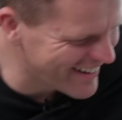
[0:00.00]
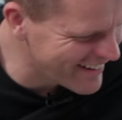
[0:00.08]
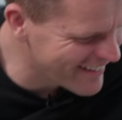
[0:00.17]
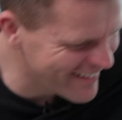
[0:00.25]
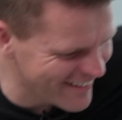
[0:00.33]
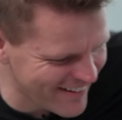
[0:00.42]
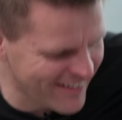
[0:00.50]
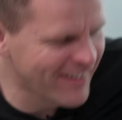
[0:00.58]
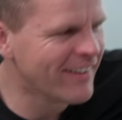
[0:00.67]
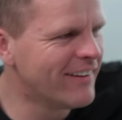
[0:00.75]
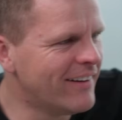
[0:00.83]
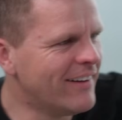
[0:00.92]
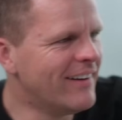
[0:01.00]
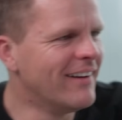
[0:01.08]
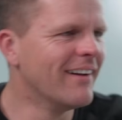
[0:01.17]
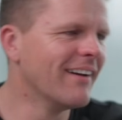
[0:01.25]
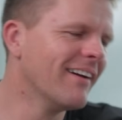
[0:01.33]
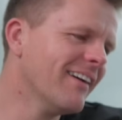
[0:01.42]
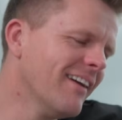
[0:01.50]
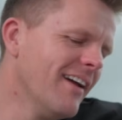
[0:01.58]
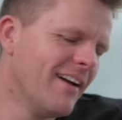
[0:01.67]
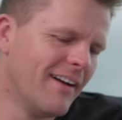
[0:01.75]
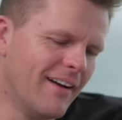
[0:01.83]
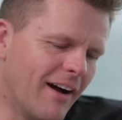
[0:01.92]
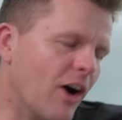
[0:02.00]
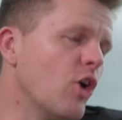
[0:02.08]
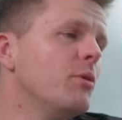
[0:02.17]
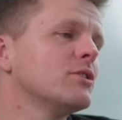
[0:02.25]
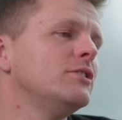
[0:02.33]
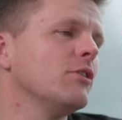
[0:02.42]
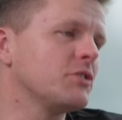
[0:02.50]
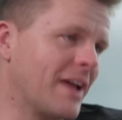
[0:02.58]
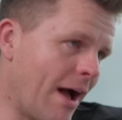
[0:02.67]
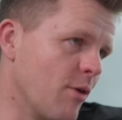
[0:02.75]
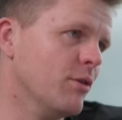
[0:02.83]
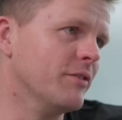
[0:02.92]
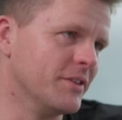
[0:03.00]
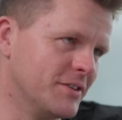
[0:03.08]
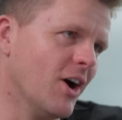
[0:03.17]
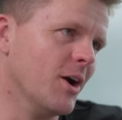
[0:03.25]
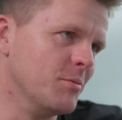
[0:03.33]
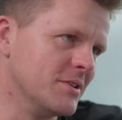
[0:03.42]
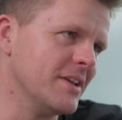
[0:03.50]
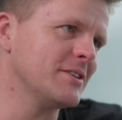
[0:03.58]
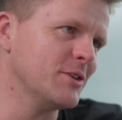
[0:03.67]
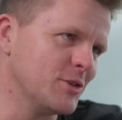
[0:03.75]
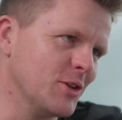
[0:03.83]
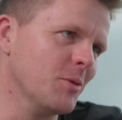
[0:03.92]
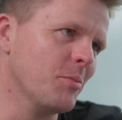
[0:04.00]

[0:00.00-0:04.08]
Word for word: iconic constructions. I almost lost count of the times listening to the